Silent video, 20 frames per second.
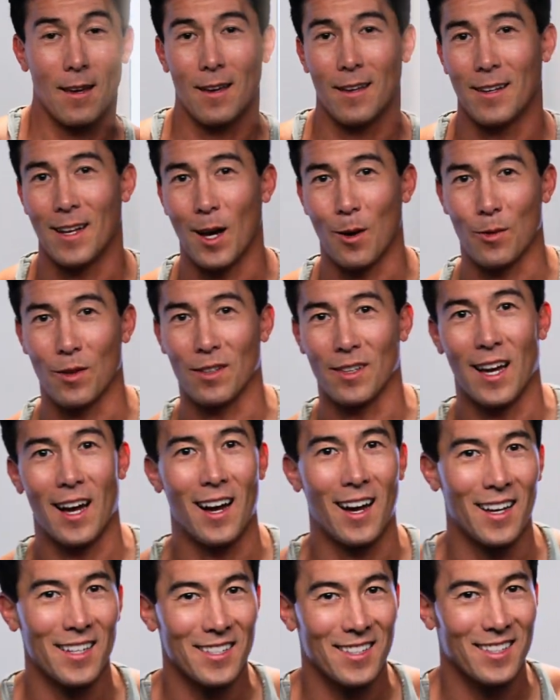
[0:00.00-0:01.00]
Now the
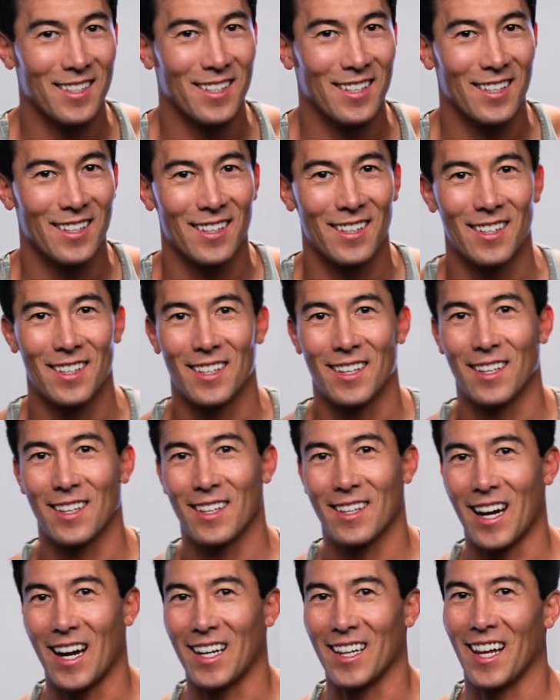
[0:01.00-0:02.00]
last
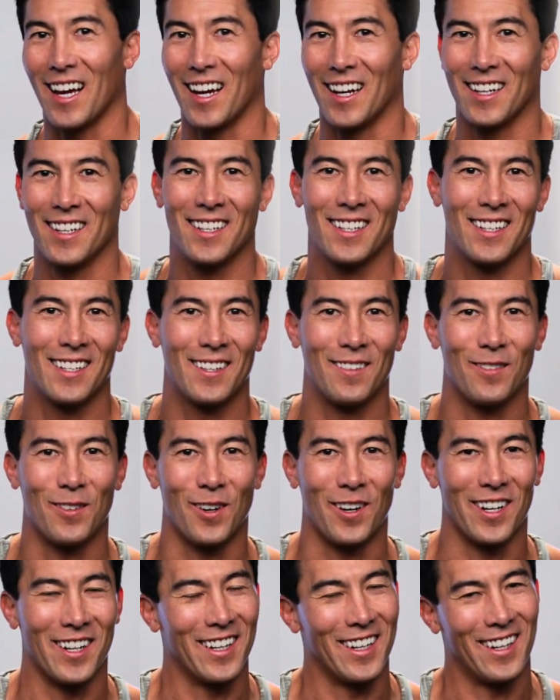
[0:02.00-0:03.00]
guideline
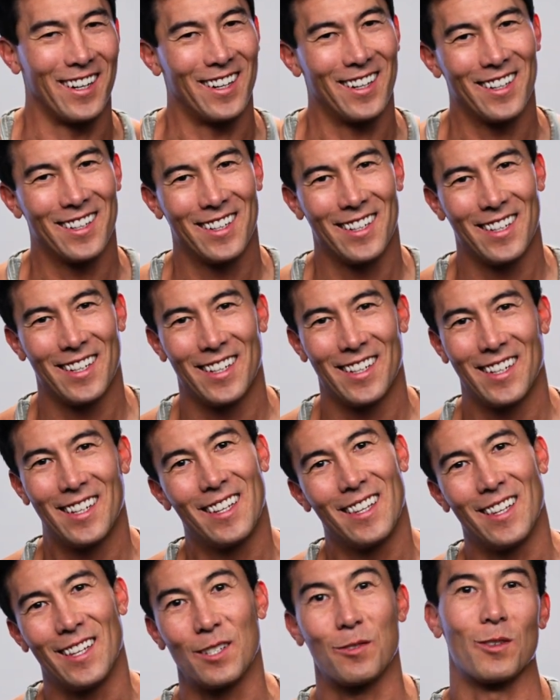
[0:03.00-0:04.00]
for you here,
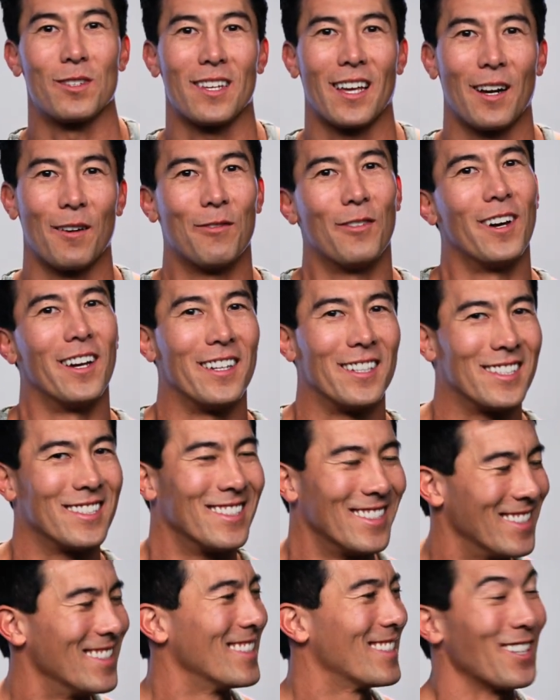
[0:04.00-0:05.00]
this one's a lot of fun
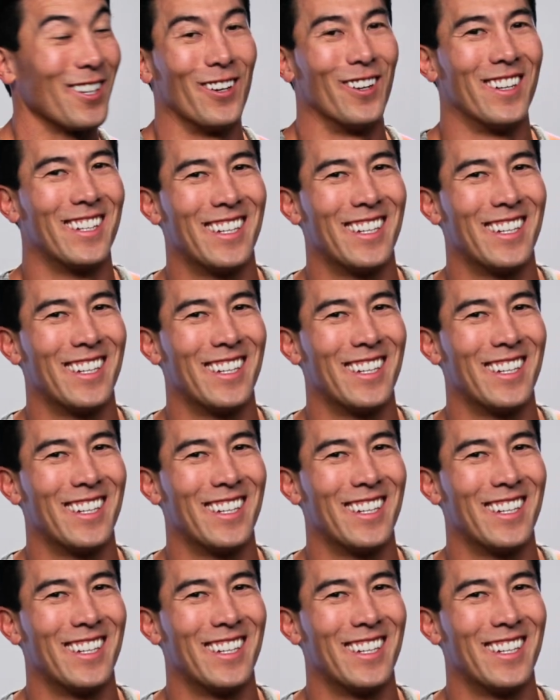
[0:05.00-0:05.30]
too,